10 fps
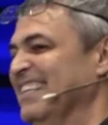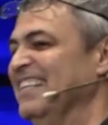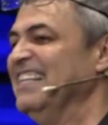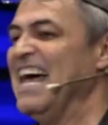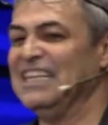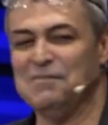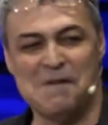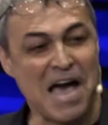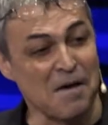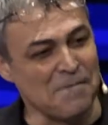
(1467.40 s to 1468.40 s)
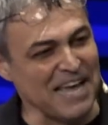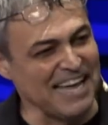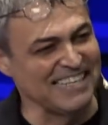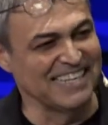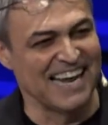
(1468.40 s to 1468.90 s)
That's my
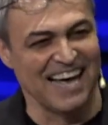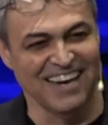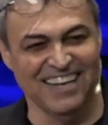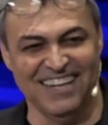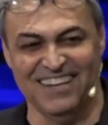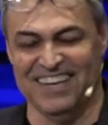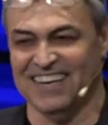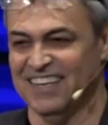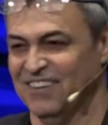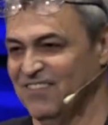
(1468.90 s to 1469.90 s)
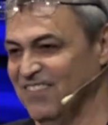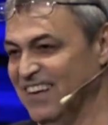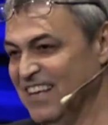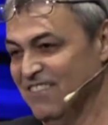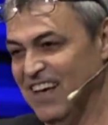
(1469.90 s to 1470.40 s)
opinion. Hallelujah.
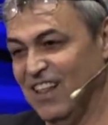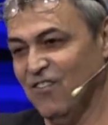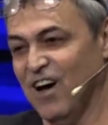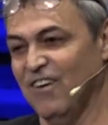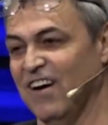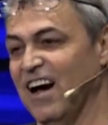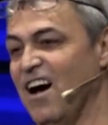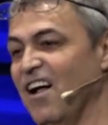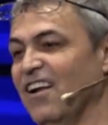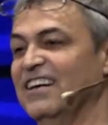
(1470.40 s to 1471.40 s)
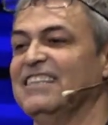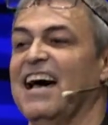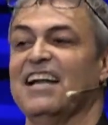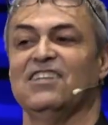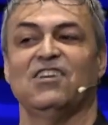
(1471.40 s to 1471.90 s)
By the way, we all are
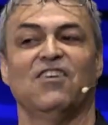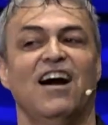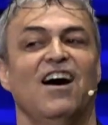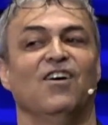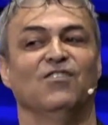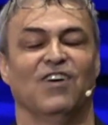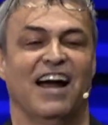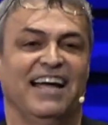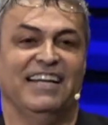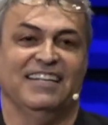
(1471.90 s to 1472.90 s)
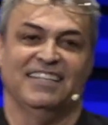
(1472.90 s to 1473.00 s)
entitled to our own, right?